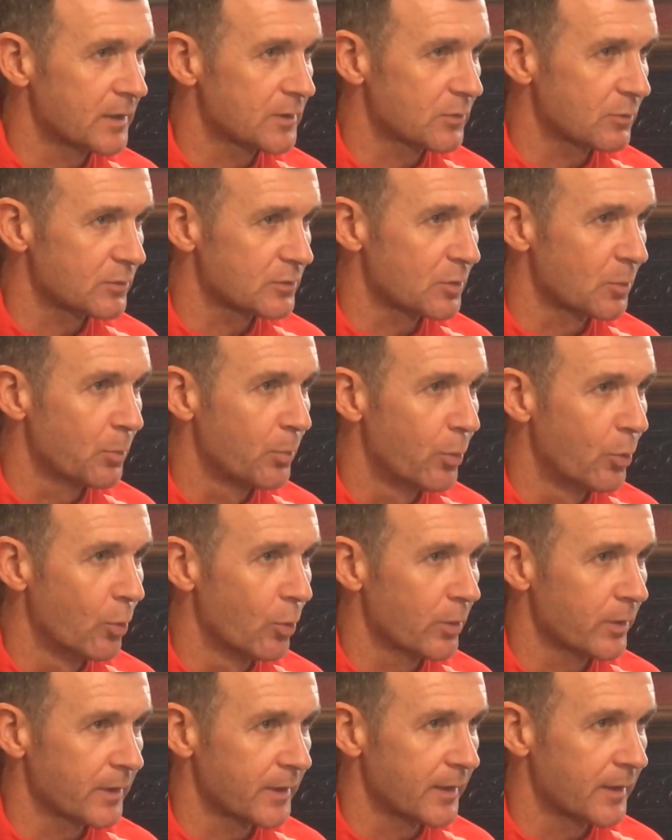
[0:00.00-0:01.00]
So it's
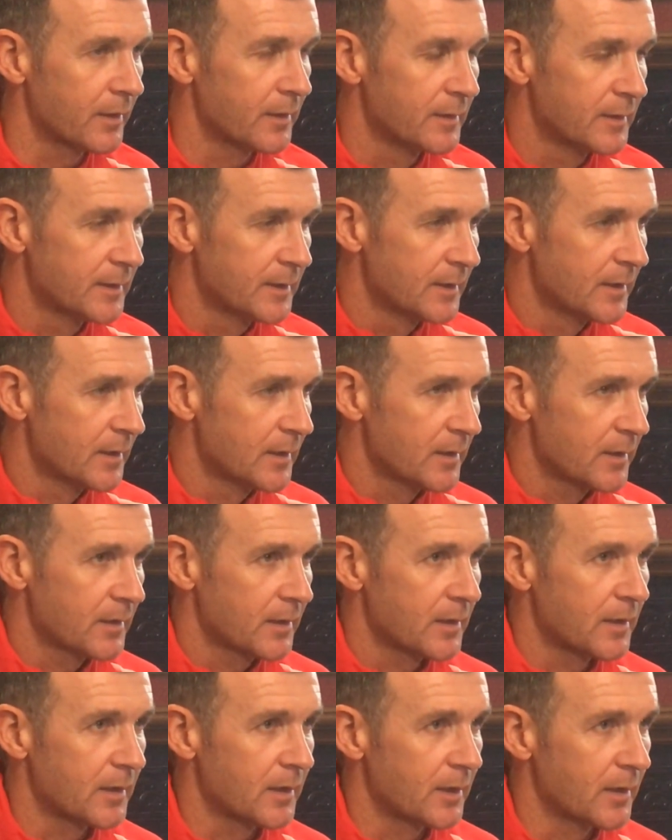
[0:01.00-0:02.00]
important that
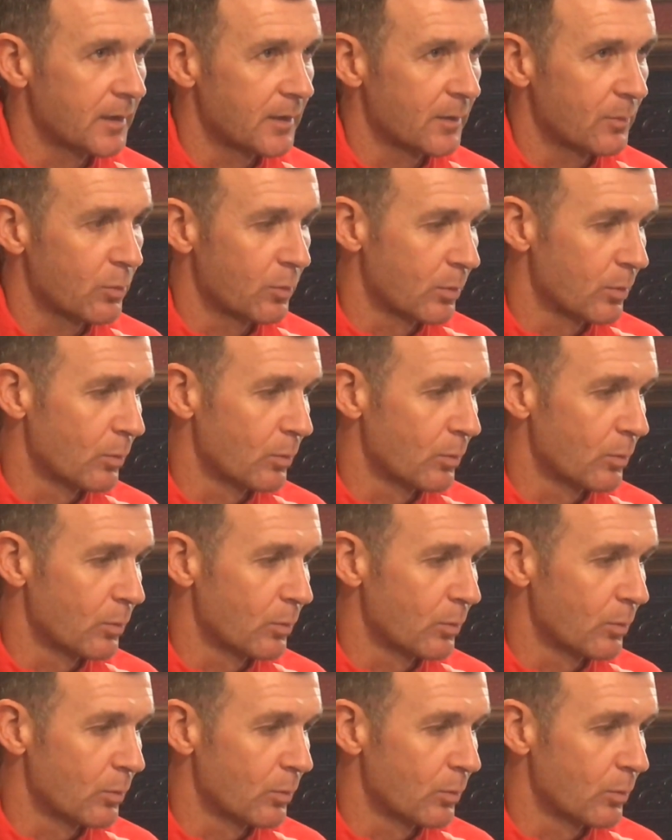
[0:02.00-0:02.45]
we're